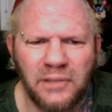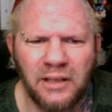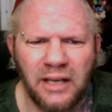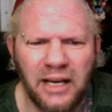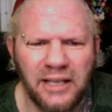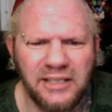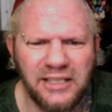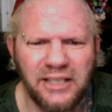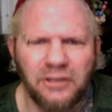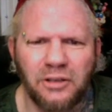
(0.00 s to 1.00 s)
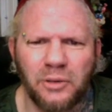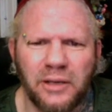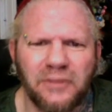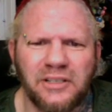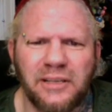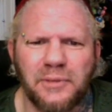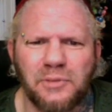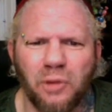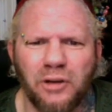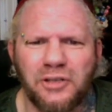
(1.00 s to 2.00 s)
The guy Siegel or whatever his name is,
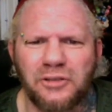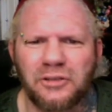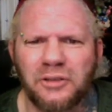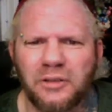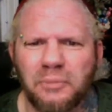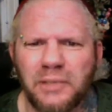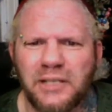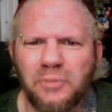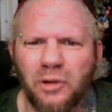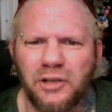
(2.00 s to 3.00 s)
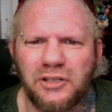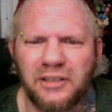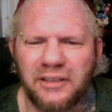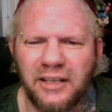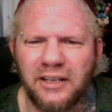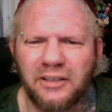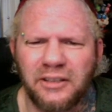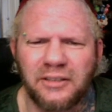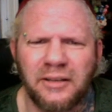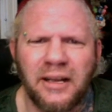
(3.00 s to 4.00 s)
Marshall, or he plays Marshall, I think,
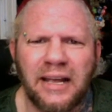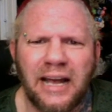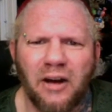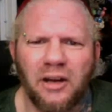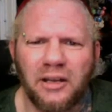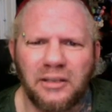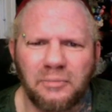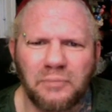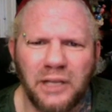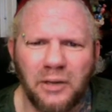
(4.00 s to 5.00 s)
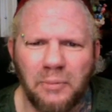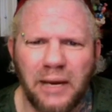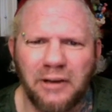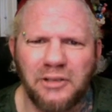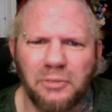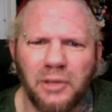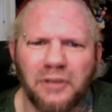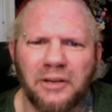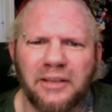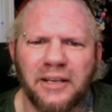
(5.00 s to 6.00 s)
on How I Married Your
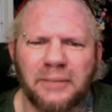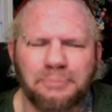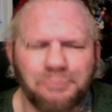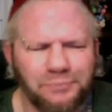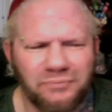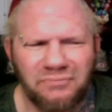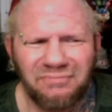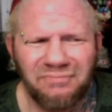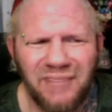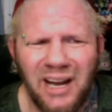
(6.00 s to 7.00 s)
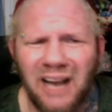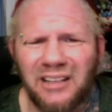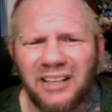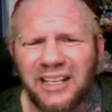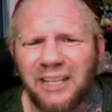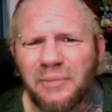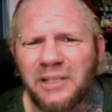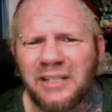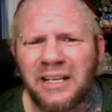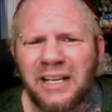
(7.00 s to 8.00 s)
Mother, I think. I don't like him
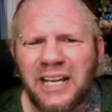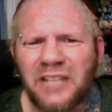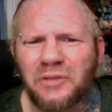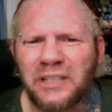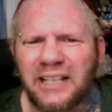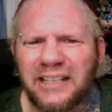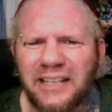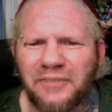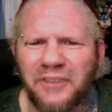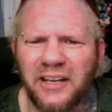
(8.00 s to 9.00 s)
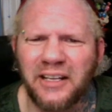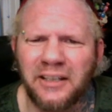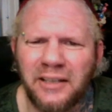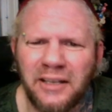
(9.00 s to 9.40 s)
because he's really not that funny.